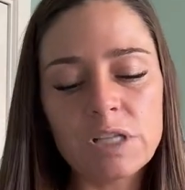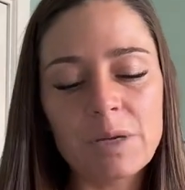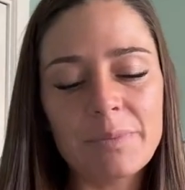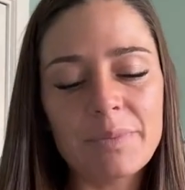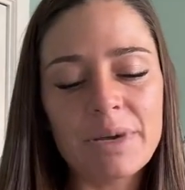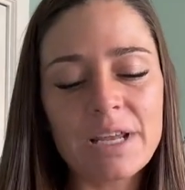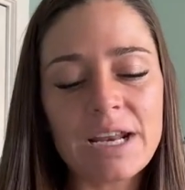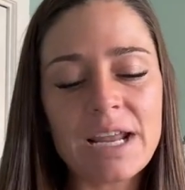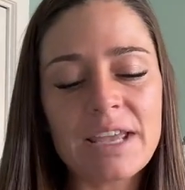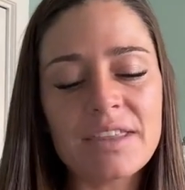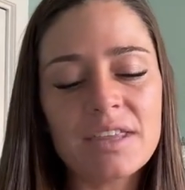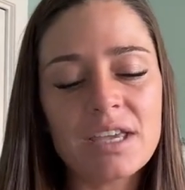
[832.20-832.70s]

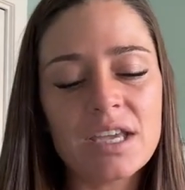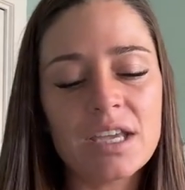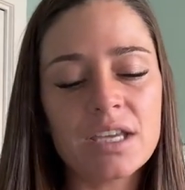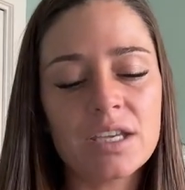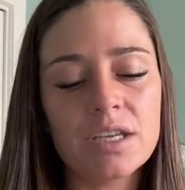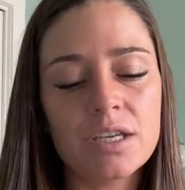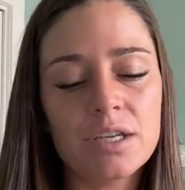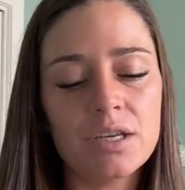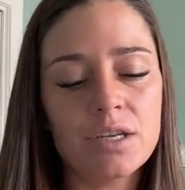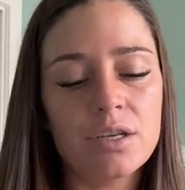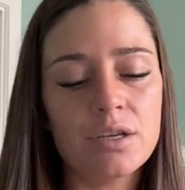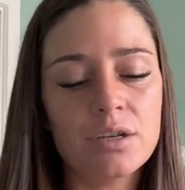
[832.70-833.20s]
But I
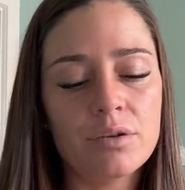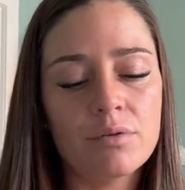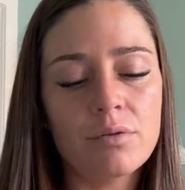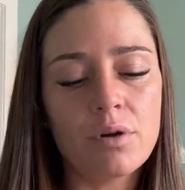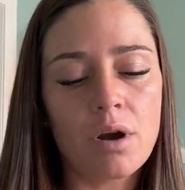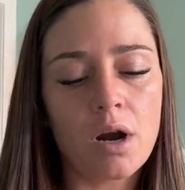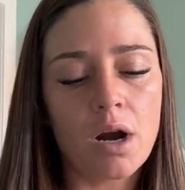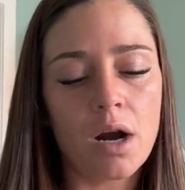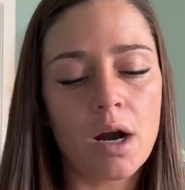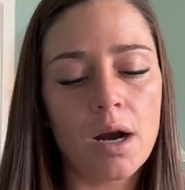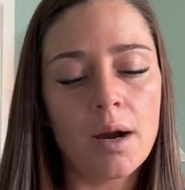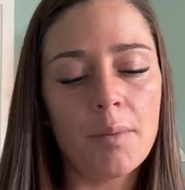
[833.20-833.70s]
think you
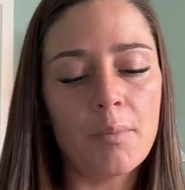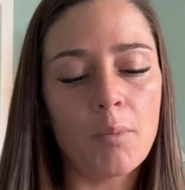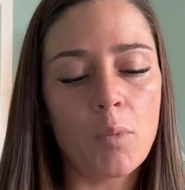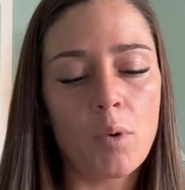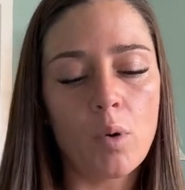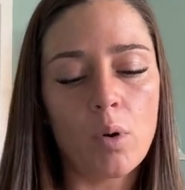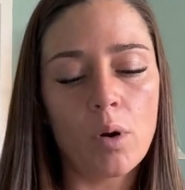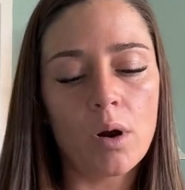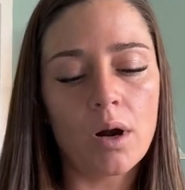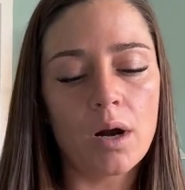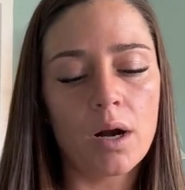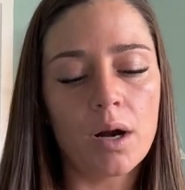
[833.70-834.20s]
are
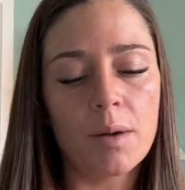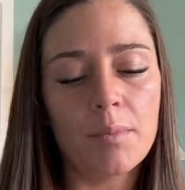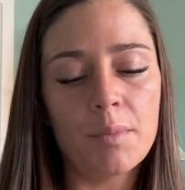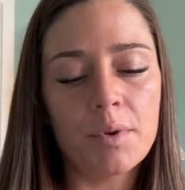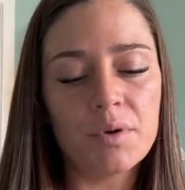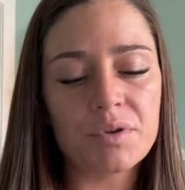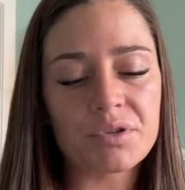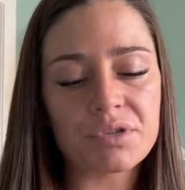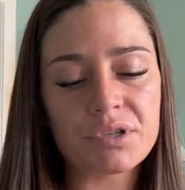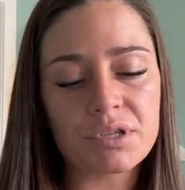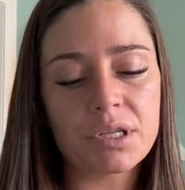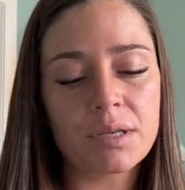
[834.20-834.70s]
more
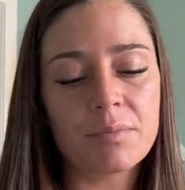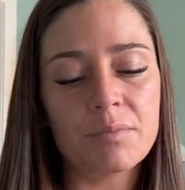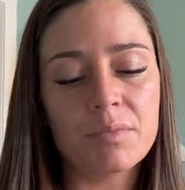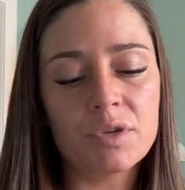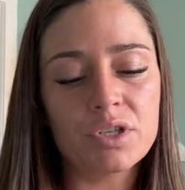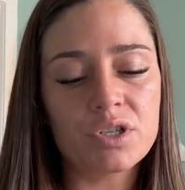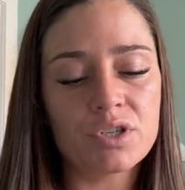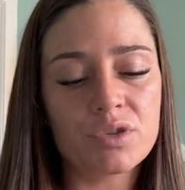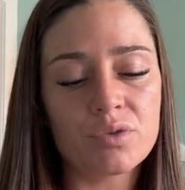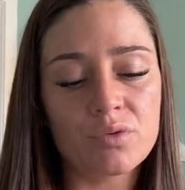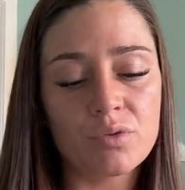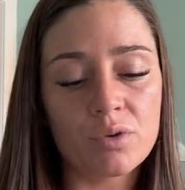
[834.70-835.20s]
emotionally
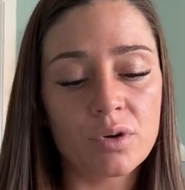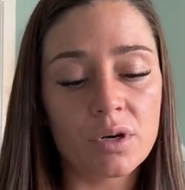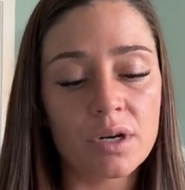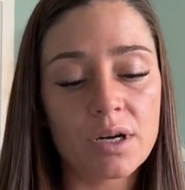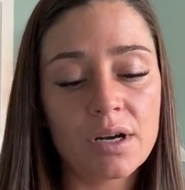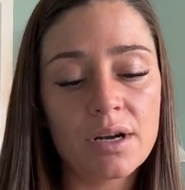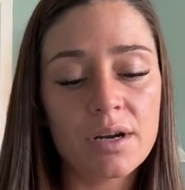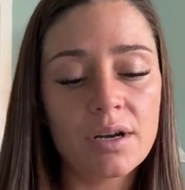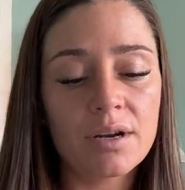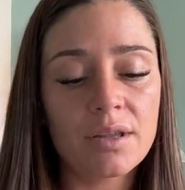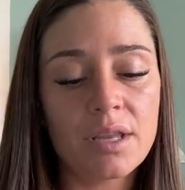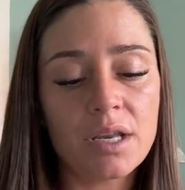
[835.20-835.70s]

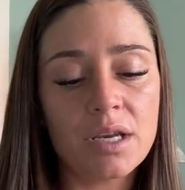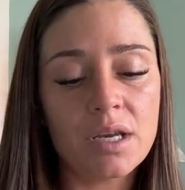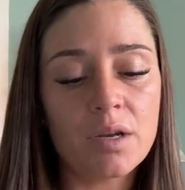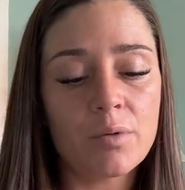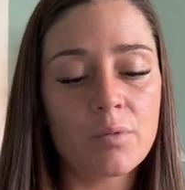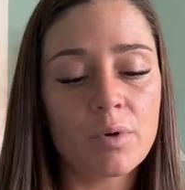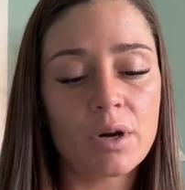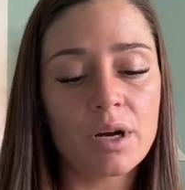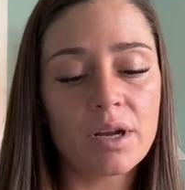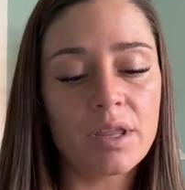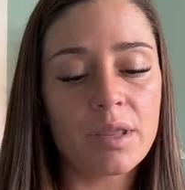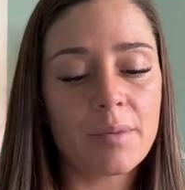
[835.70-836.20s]
mature than you
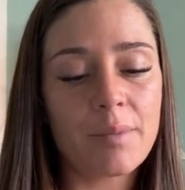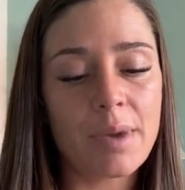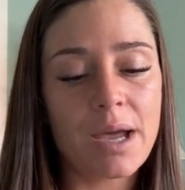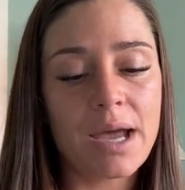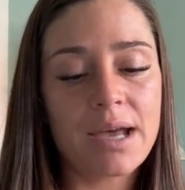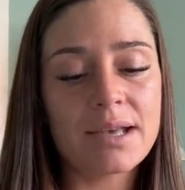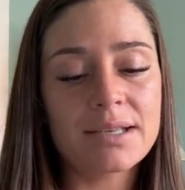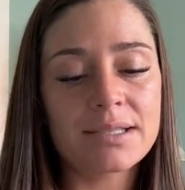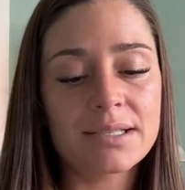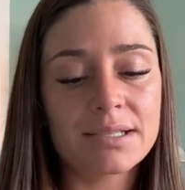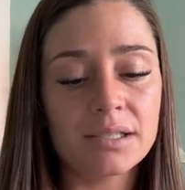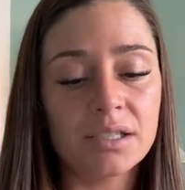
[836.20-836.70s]
were in the
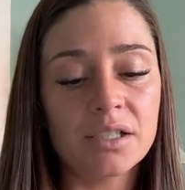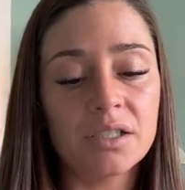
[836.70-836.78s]
past,